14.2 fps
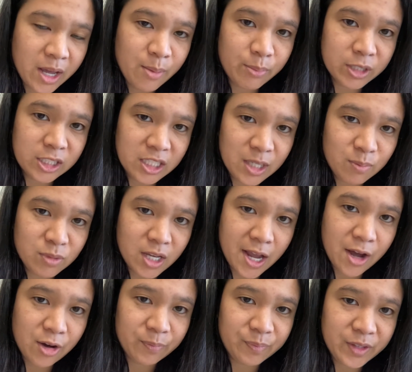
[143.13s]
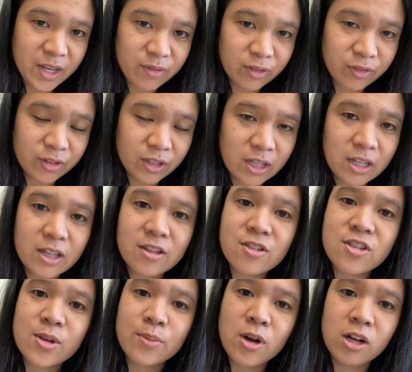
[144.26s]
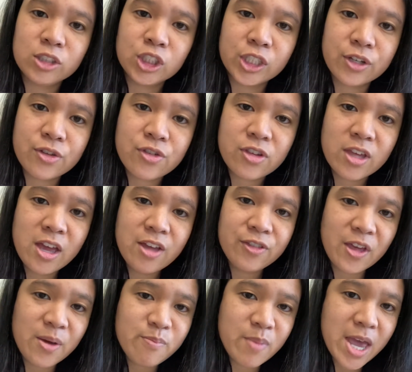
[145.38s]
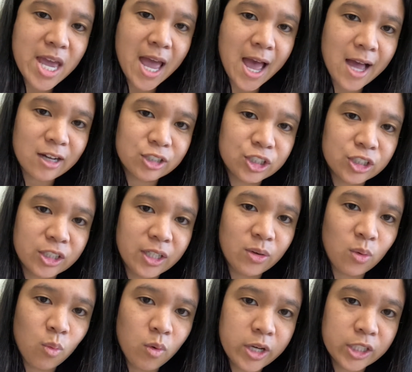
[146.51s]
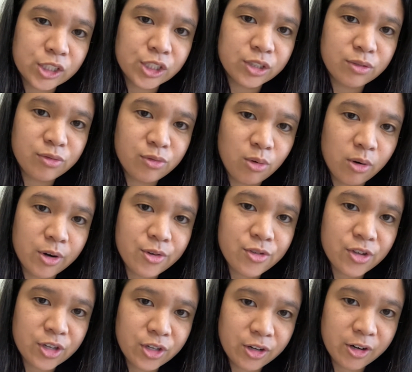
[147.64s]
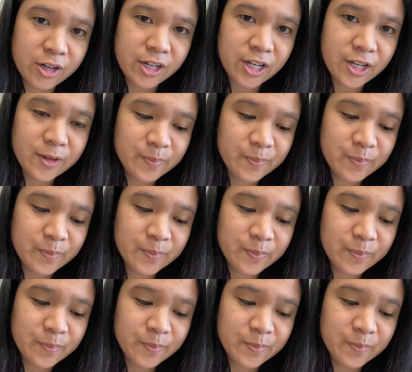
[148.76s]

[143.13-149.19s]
but deep down, even if it's subconscious, they may actually wish for security.